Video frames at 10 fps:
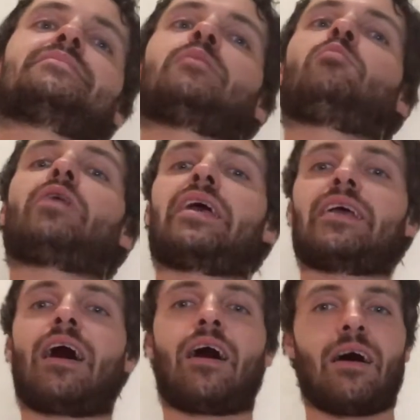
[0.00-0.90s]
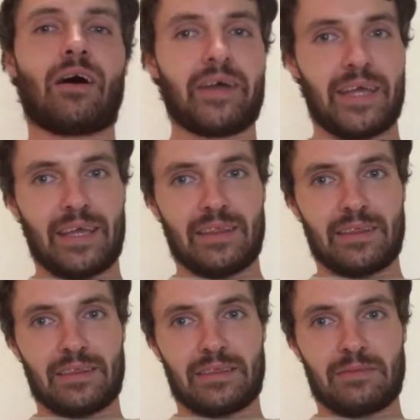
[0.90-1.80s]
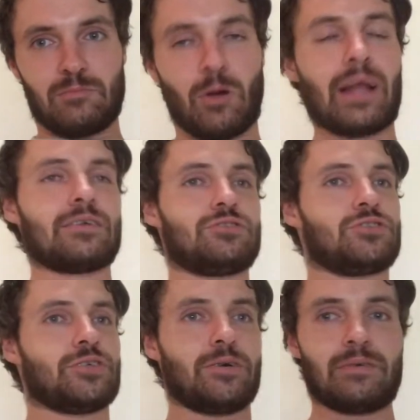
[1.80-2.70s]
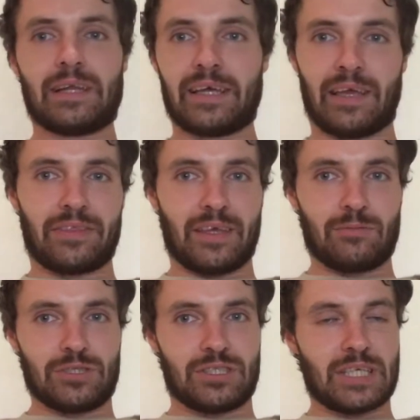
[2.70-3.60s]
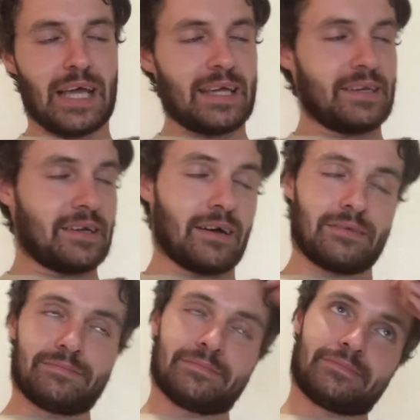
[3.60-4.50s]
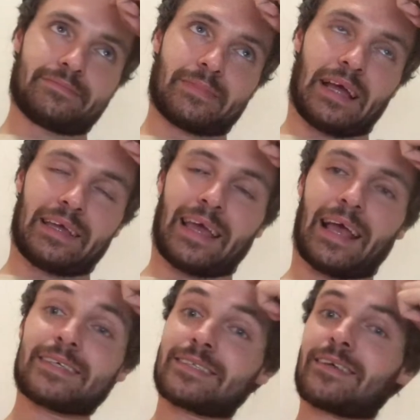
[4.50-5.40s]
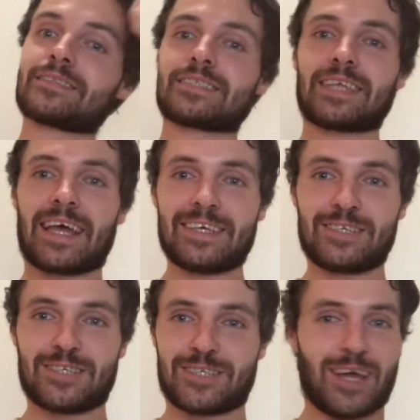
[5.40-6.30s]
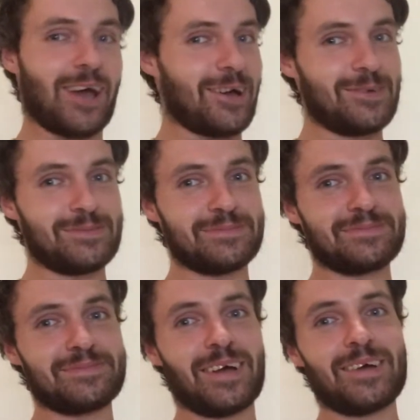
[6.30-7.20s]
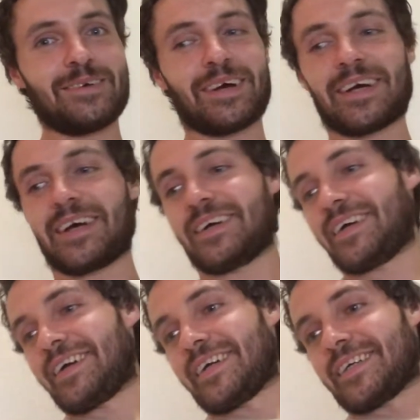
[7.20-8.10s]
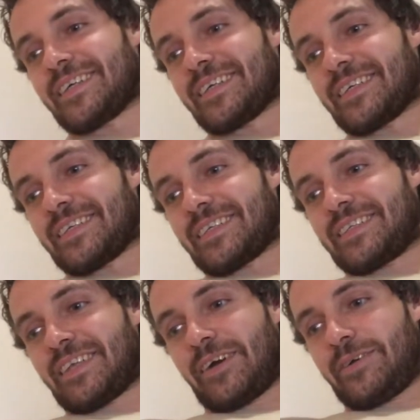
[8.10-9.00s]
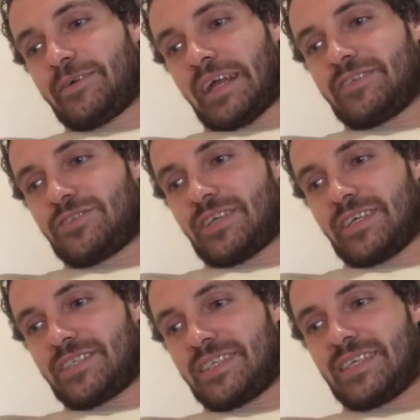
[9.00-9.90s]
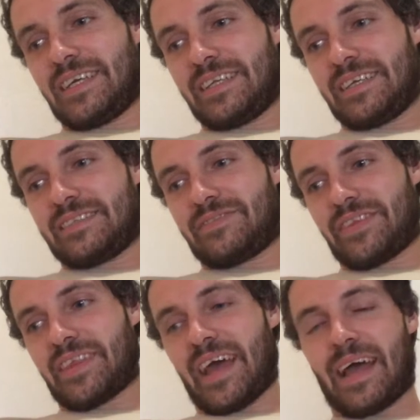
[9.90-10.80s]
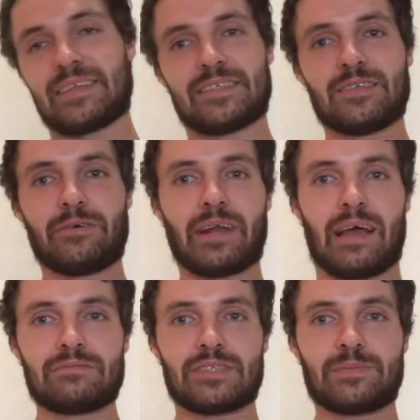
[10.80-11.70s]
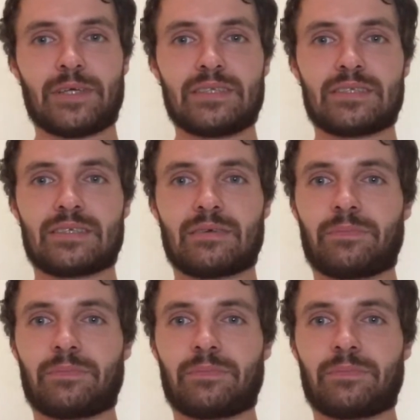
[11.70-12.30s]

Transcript: We are in well and truly. I think it was Jadon, our guest on today's show. No introduction needed for that, no announcement.